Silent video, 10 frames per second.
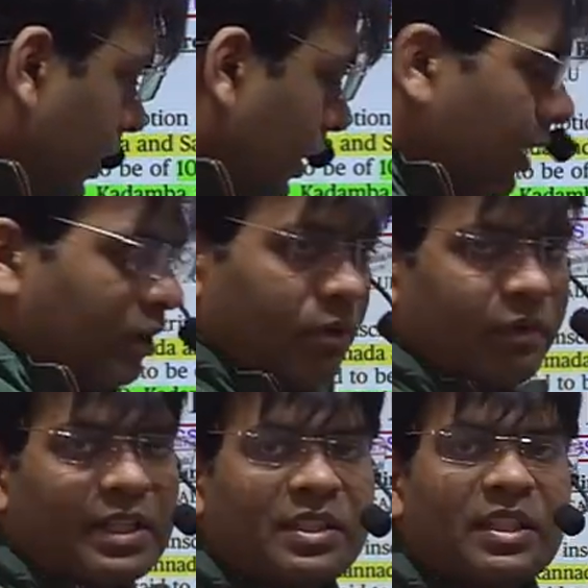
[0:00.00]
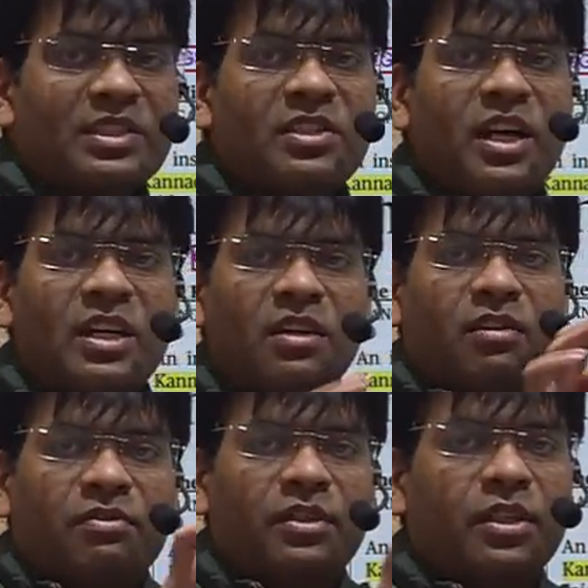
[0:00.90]
Vaishnava style
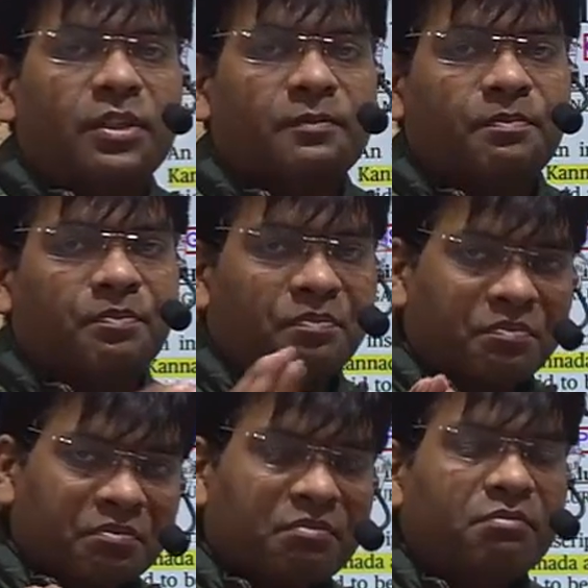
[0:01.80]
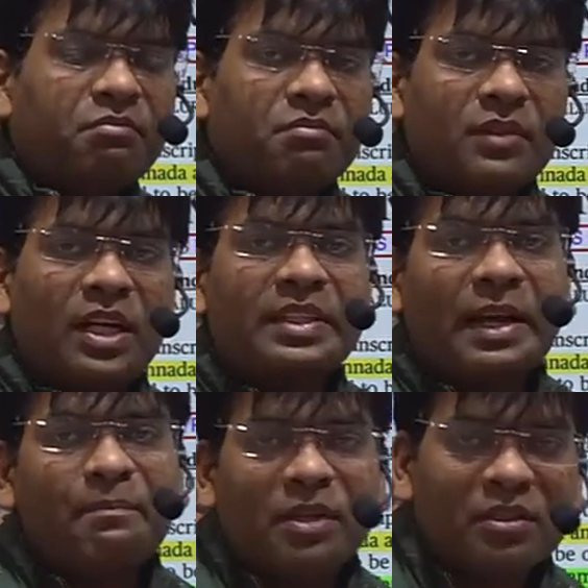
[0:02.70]
of the
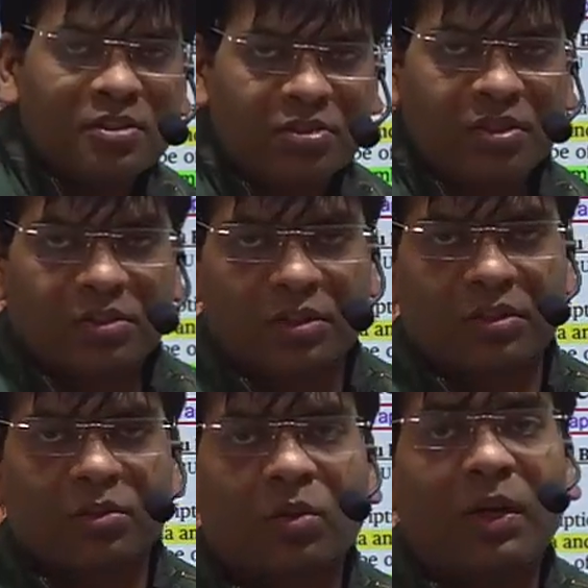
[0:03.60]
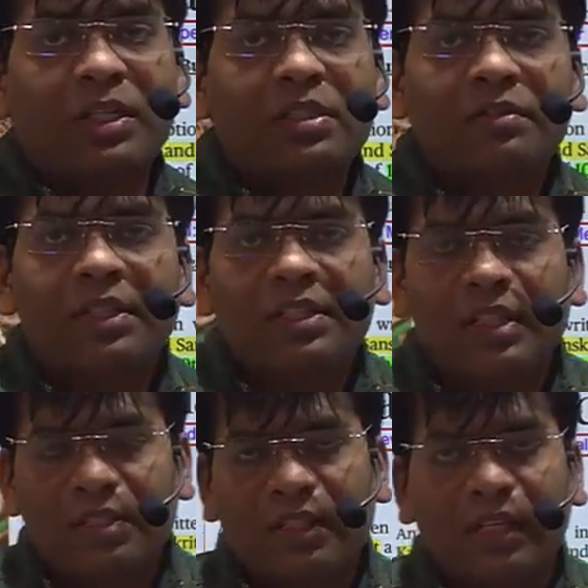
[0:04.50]
temple construction. So what is the
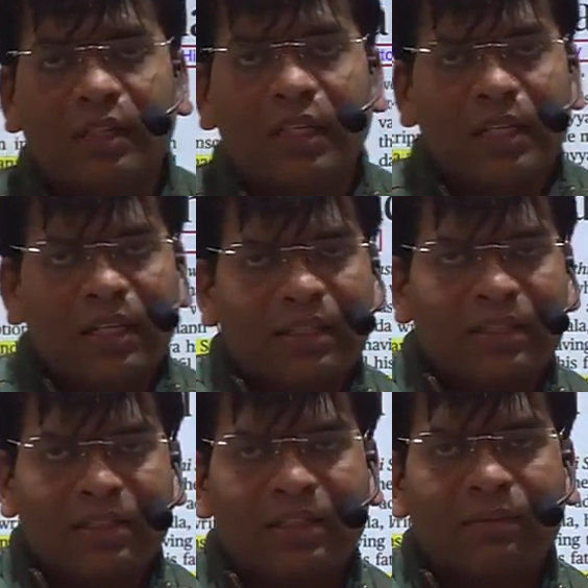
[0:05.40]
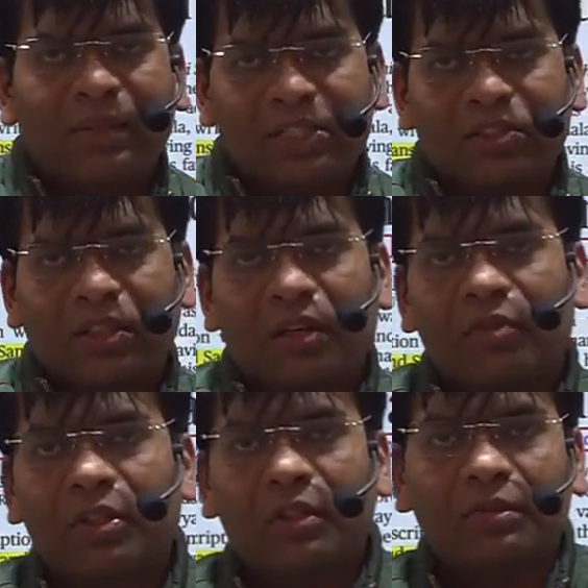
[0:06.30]
Vaishnava style? This is the mixture
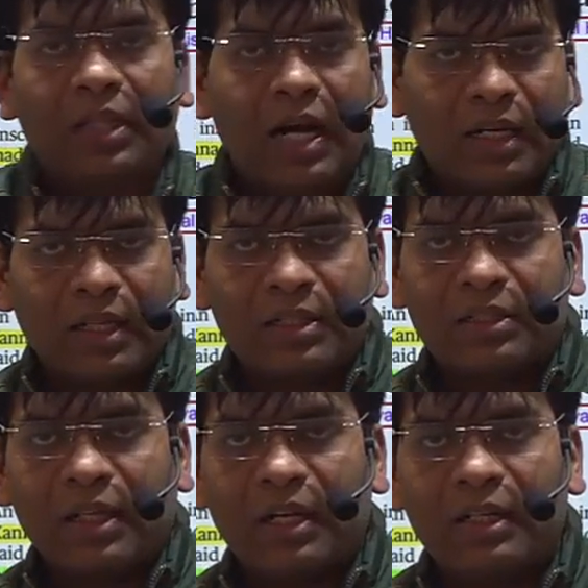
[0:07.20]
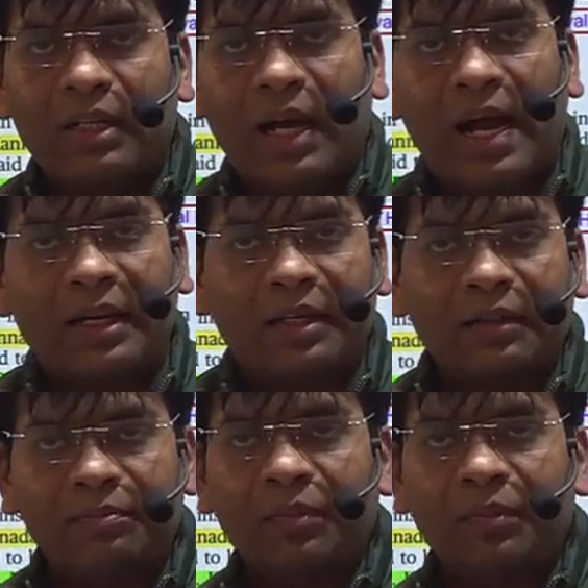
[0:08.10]
of the Nagara style and